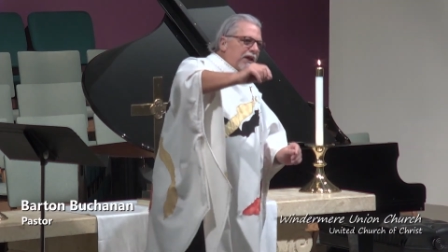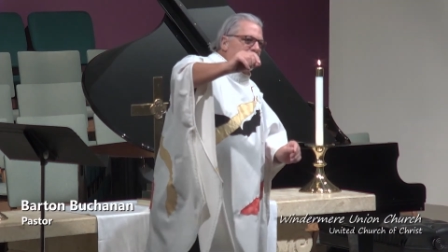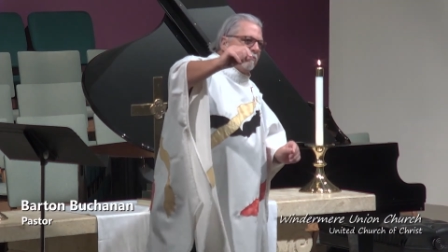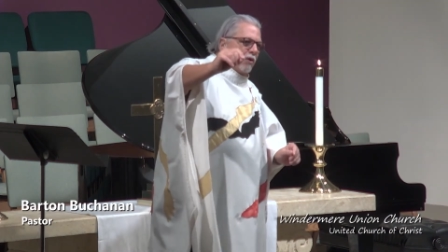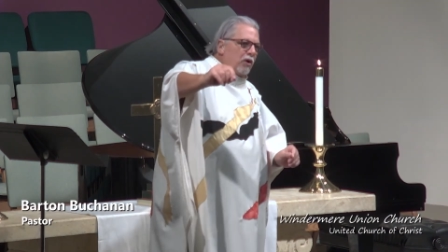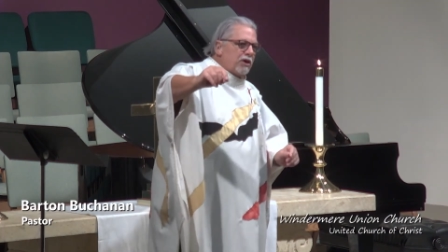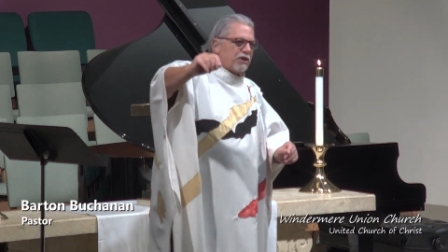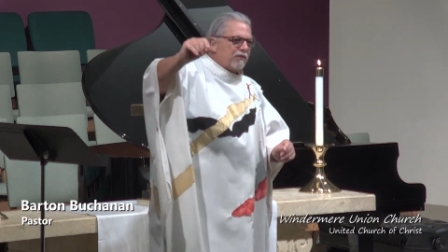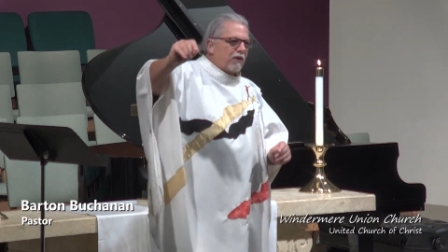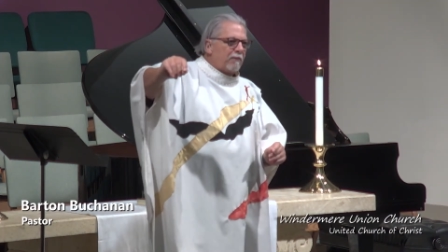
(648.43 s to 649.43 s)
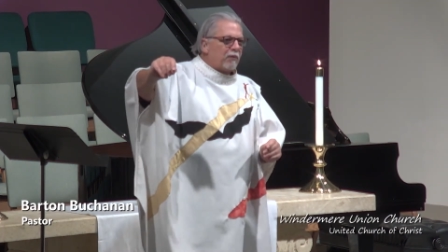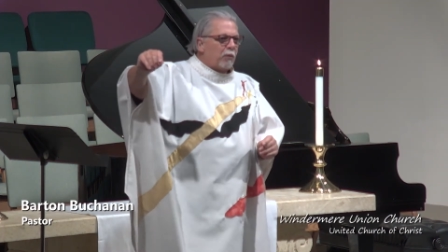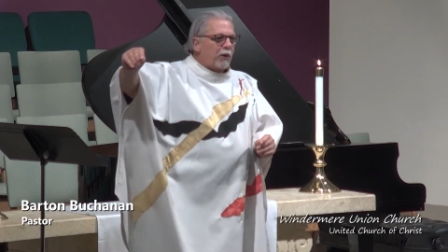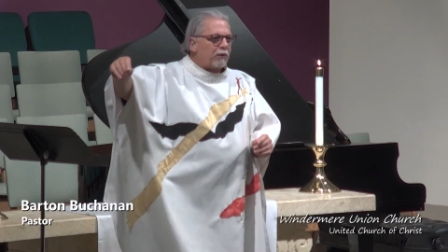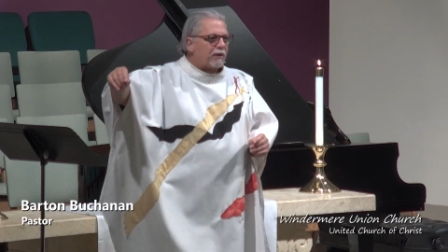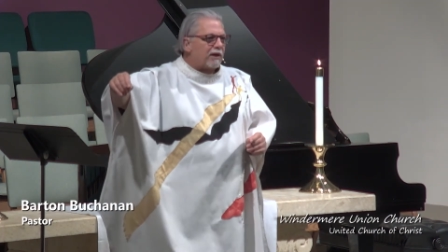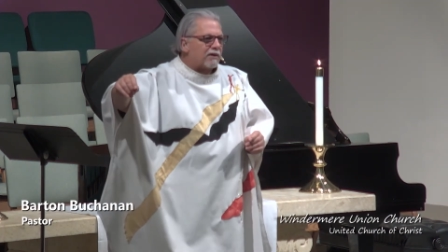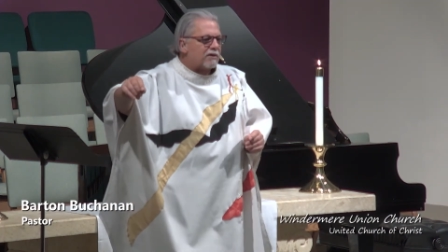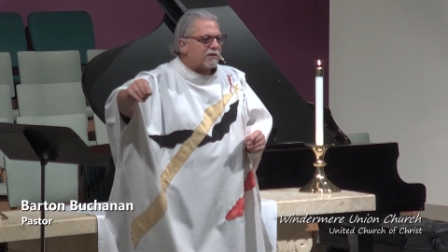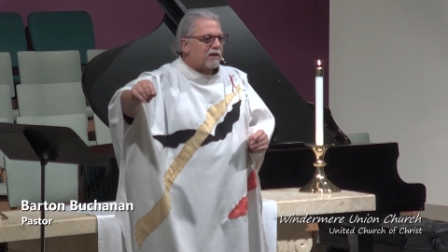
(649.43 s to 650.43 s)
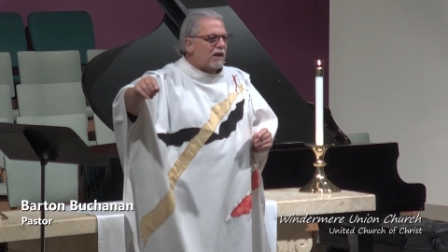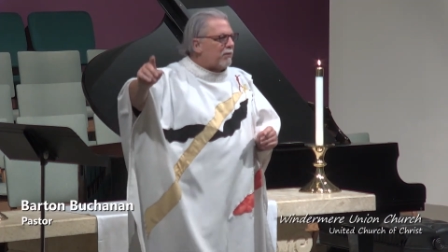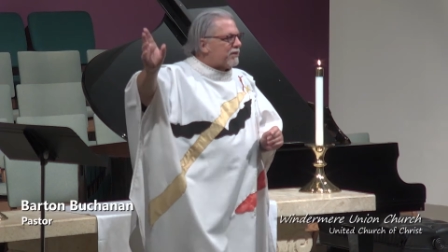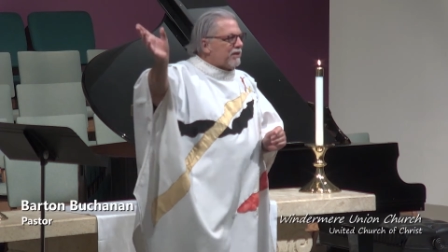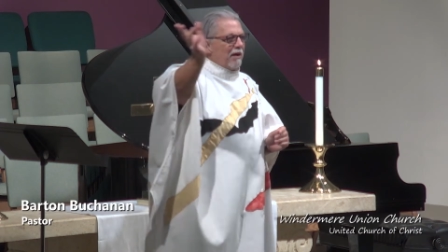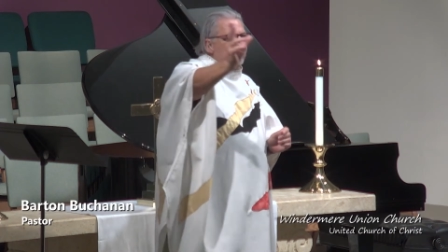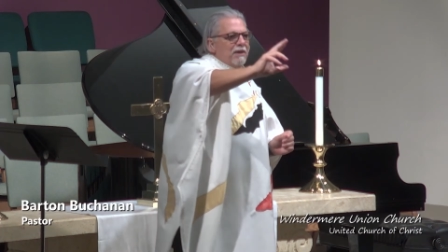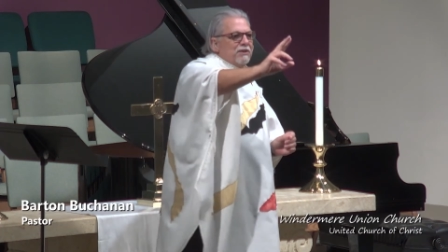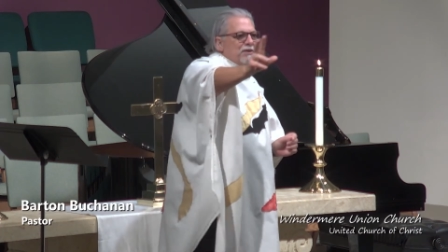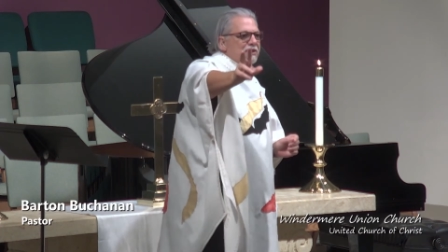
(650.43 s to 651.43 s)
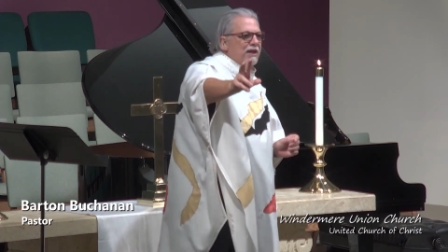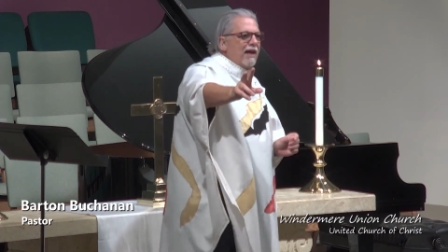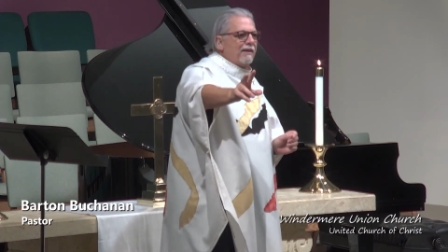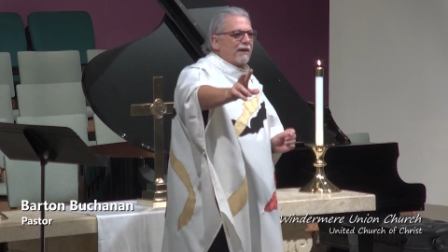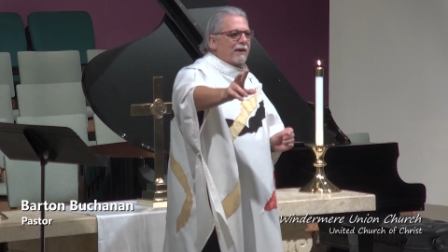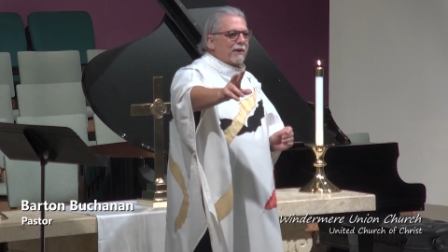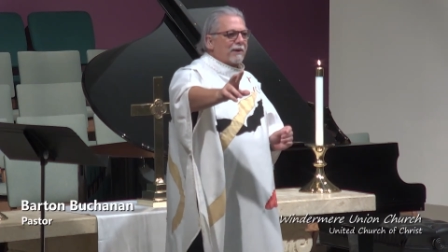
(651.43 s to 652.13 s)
emerged from the wilderness. He was not meant to stay there.